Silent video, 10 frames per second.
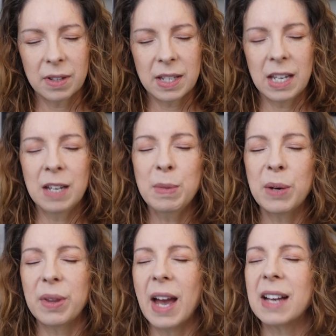teeming
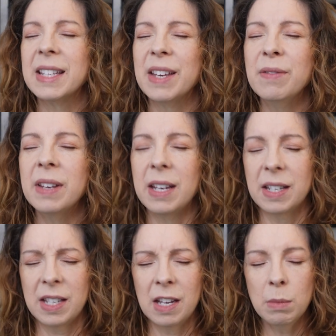with activity,
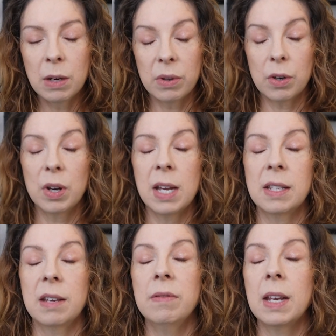teeming with
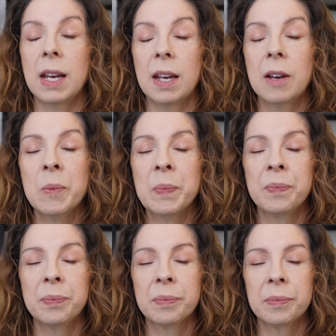creativity?
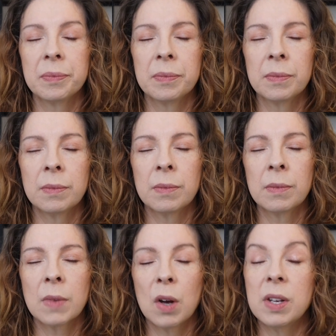
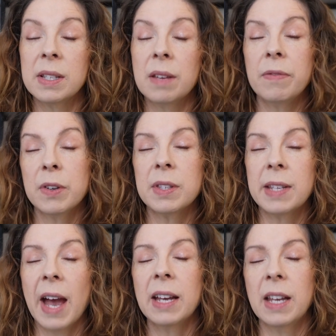Or does it feel
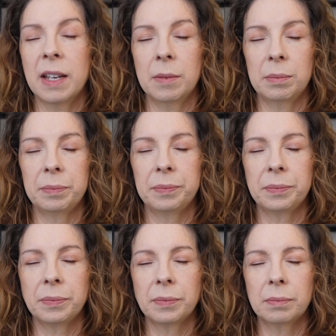stagnant,
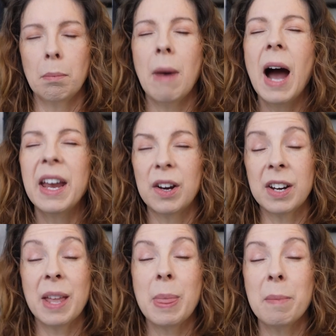mired
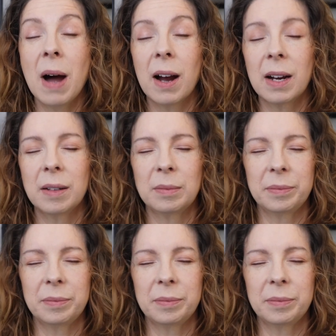in the muck?